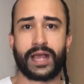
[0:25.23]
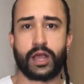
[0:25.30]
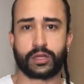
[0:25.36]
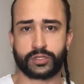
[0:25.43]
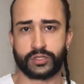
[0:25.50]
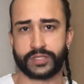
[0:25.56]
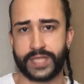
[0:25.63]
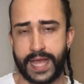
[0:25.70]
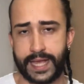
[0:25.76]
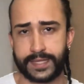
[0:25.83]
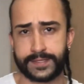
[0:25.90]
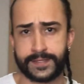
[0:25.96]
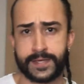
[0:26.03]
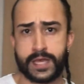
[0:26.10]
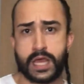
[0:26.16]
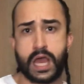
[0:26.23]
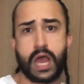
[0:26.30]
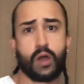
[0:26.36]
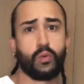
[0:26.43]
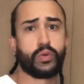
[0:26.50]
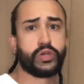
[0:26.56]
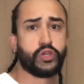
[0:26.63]
exercise.
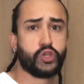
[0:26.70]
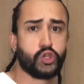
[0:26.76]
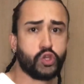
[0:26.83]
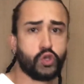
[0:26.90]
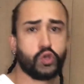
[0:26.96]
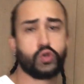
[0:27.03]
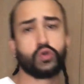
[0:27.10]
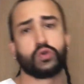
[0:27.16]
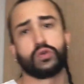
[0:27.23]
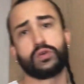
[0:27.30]
And when you do